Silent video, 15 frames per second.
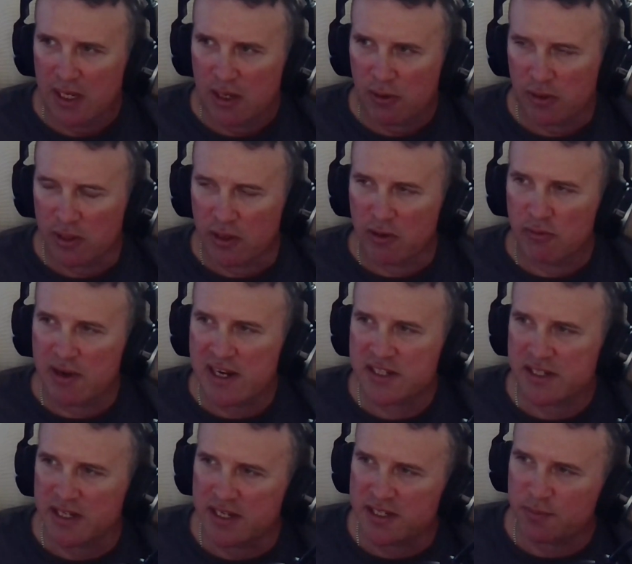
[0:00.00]
Well, the
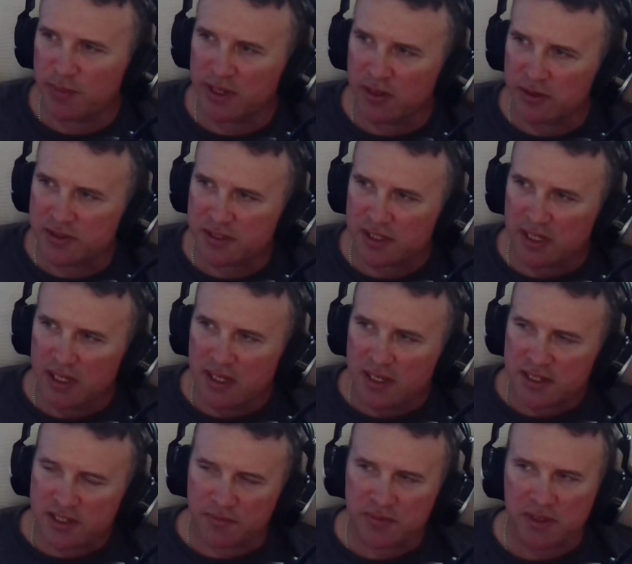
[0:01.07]
reason is because
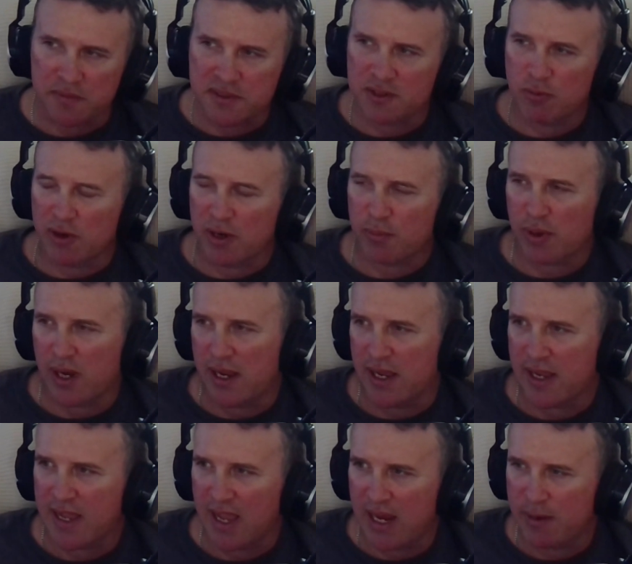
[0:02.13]
sometimes you want to play a
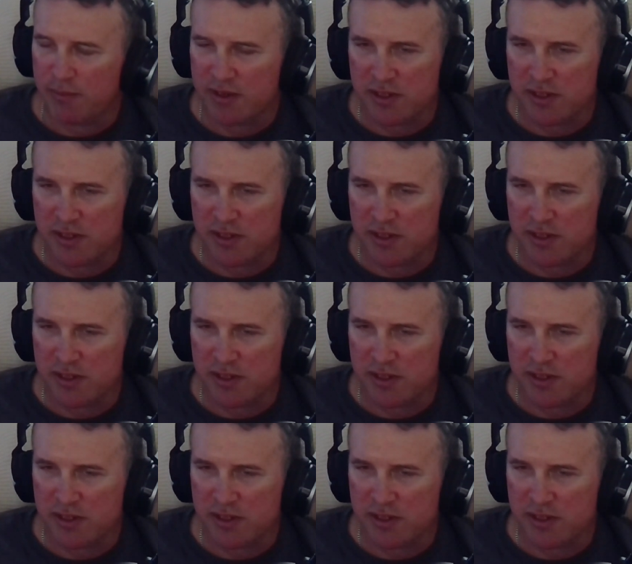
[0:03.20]
game,